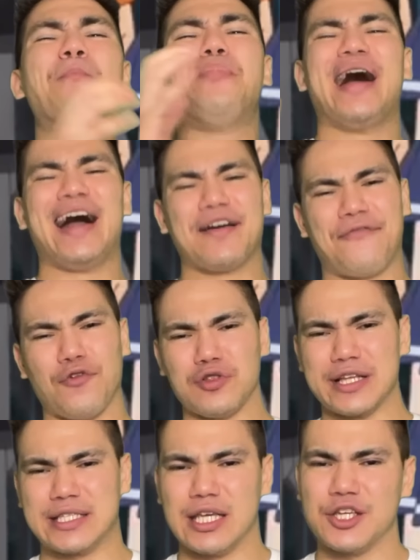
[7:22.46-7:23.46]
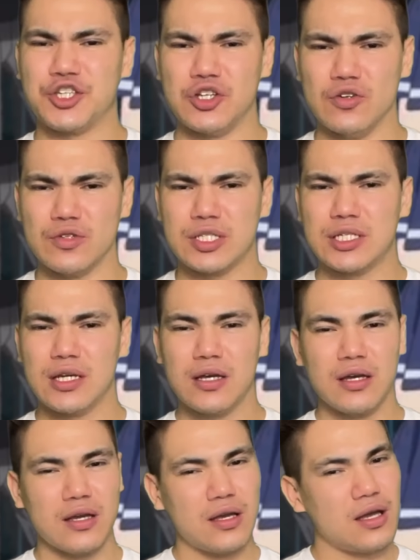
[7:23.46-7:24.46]
bag full of tissues,
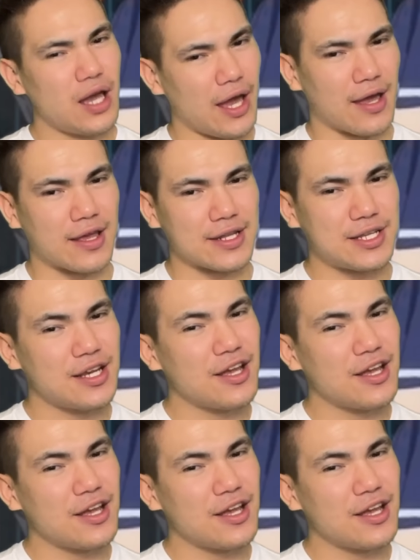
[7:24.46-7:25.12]
and